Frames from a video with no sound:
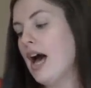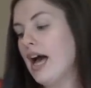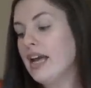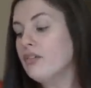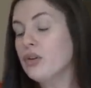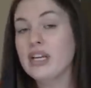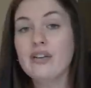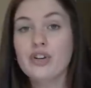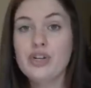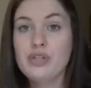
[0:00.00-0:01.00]
I have only
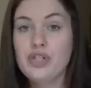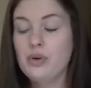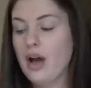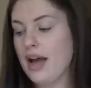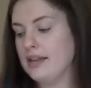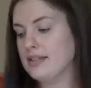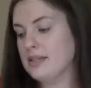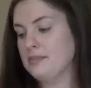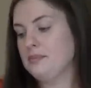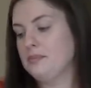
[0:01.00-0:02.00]
ever used two
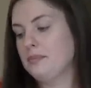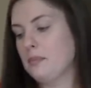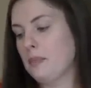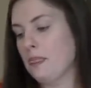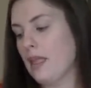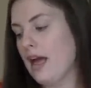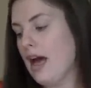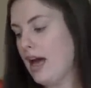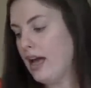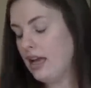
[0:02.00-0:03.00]
kinds.
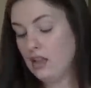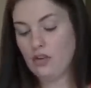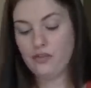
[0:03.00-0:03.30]
I, the